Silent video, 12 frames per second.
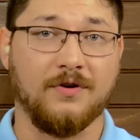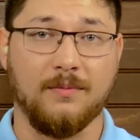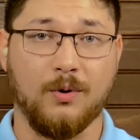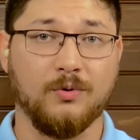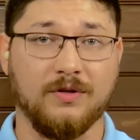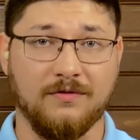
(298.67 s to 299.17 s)

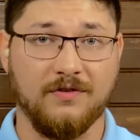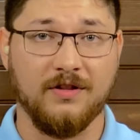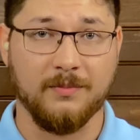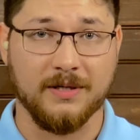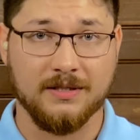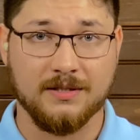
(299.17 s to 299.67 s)

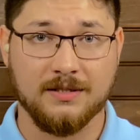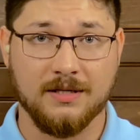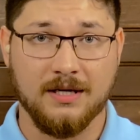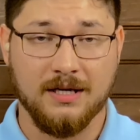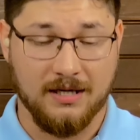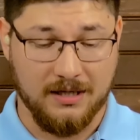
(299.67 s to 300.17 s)
multi-filaments,
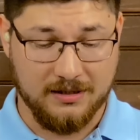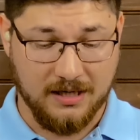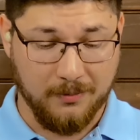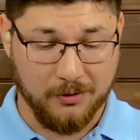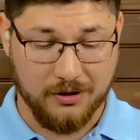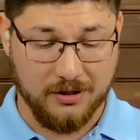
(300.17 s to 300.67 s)
it's
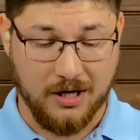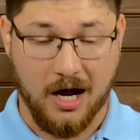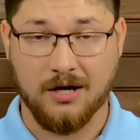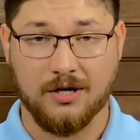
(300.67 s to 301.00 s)
able to not